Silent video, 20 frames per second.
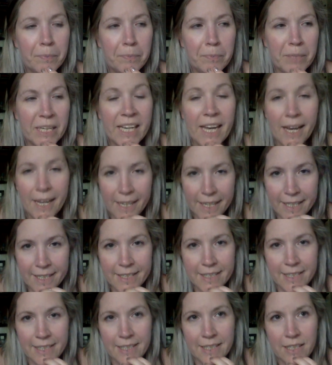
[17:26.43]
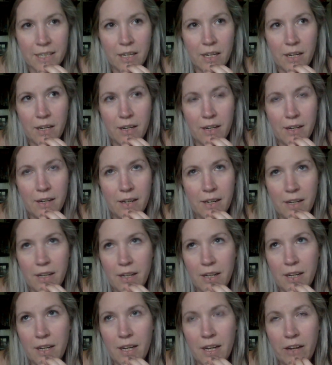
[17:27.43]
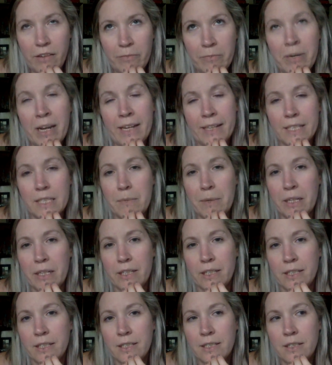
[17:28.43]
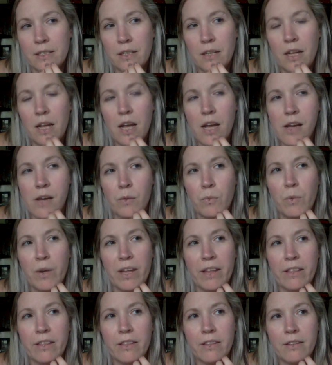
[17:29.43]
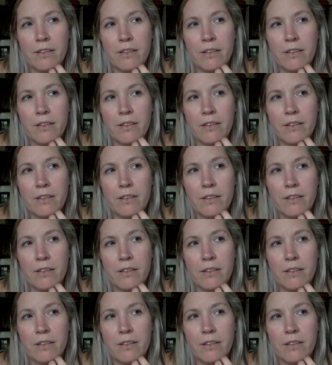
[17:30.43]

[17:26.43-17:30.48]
because of my experience with